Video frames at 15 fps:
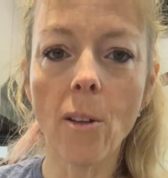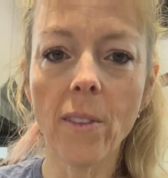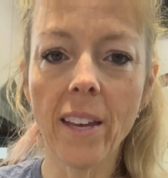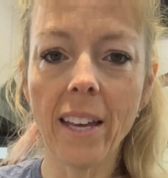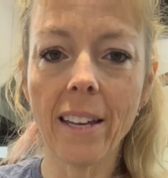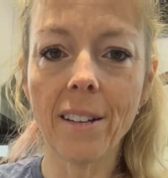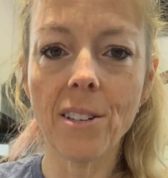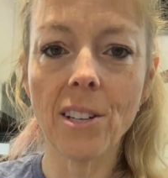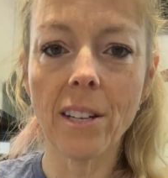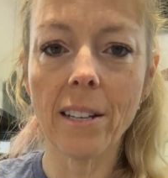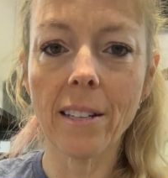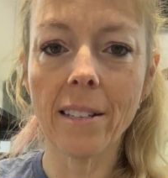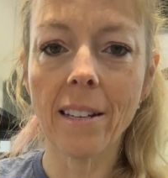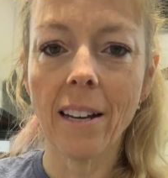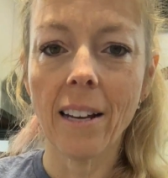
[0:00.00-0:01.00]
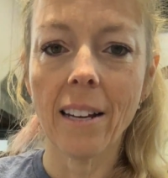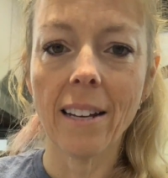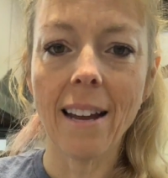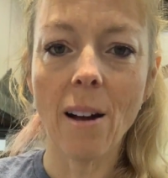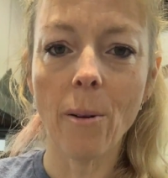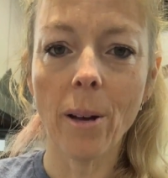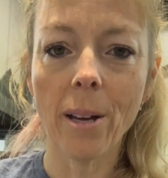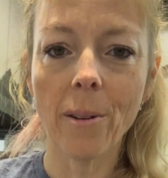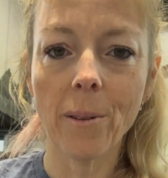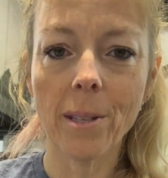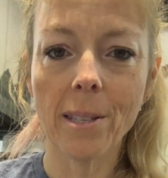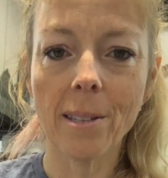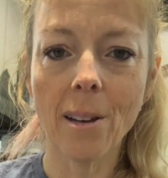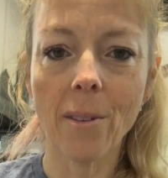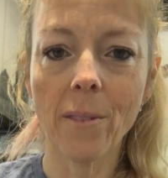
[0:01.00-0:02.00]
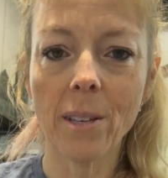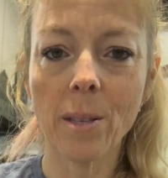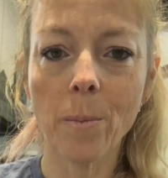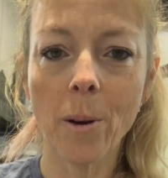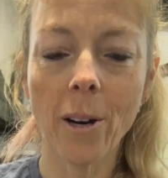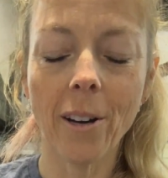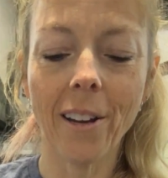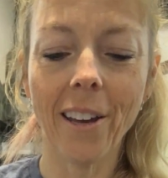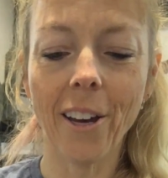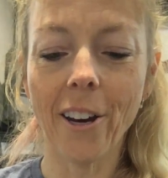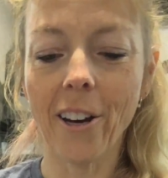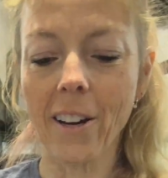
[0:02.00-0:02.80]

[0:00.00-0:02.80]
the hinges, now we're going to install this part here.